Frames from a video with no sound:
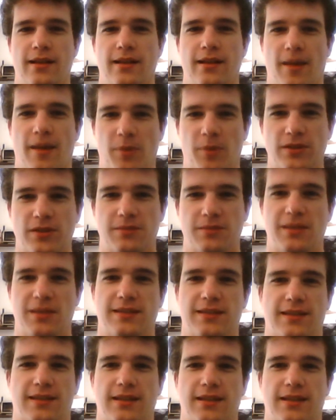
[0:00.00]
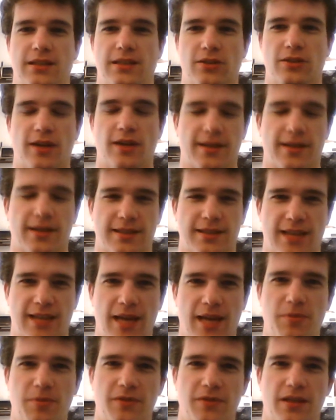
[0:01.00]
that person may decide that you're not the
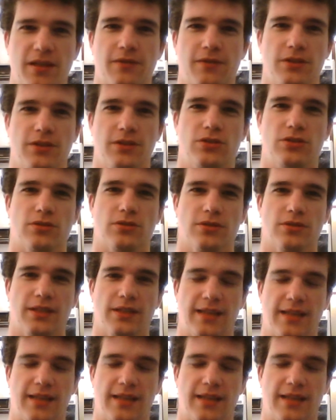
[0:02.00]
type of individual that